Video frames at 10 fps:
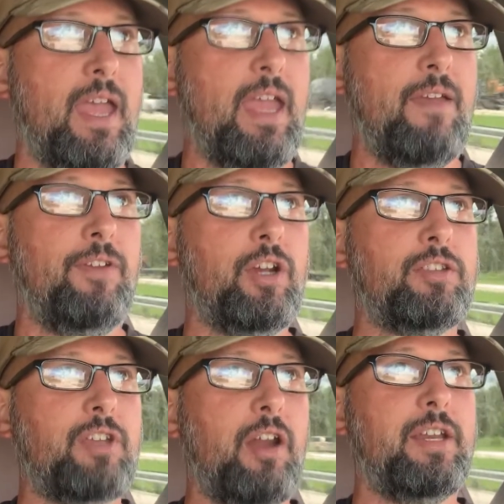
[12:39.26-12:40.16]
If you're
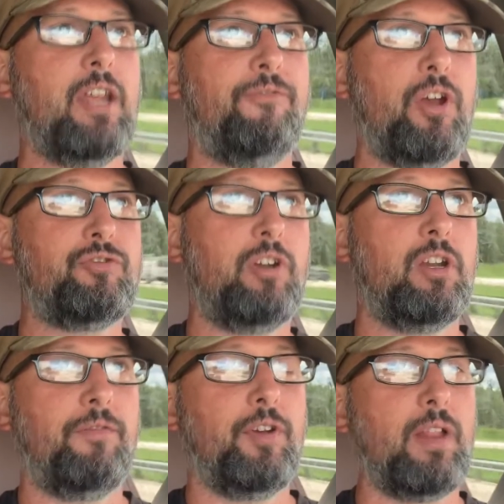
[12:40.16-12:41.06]
starting to get frustrated,
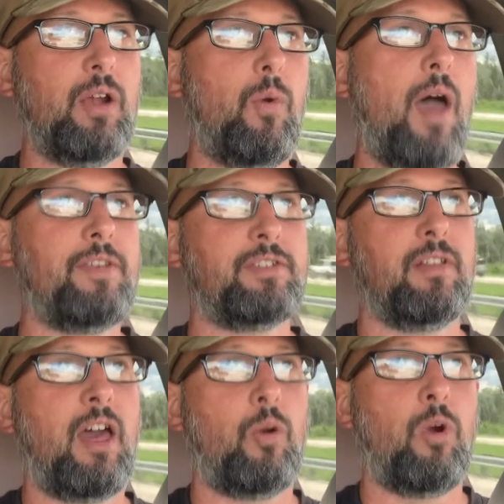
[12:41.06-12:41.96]
or if you're like, wow, this is a
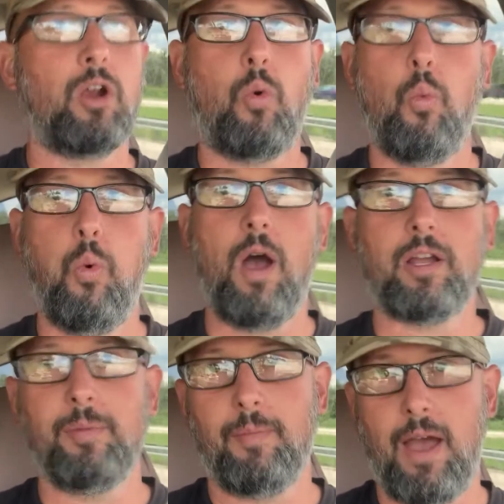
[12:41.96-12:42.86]
lot of work,
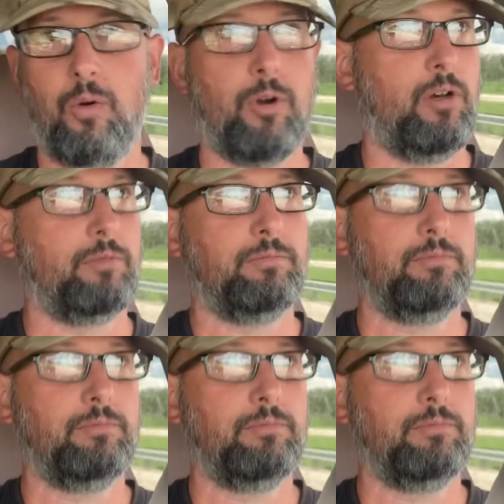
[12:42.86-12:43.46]
welcome to my world.